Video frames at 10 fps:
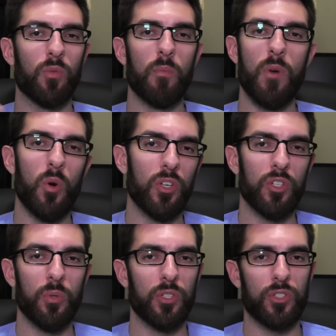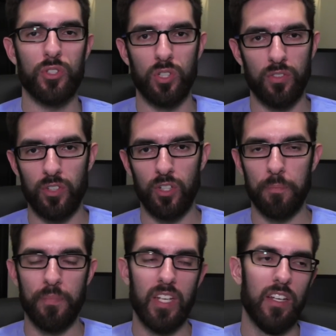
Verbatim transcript: remote into a server